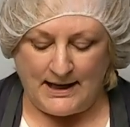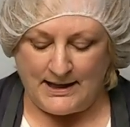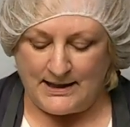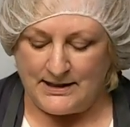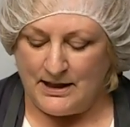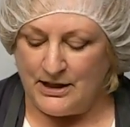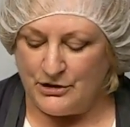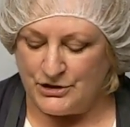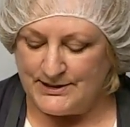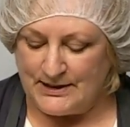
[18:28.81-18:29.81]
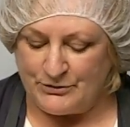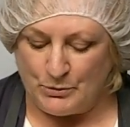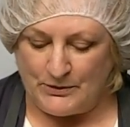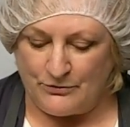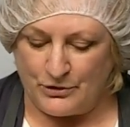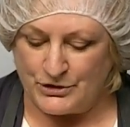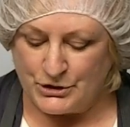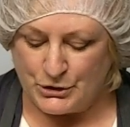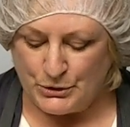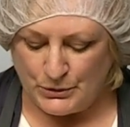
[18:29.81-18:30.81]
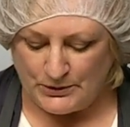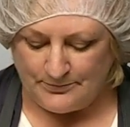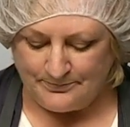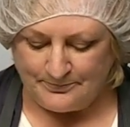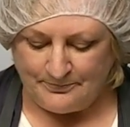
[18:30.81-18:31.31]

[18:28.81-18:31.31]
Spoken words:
and you just have to wait for it to cool.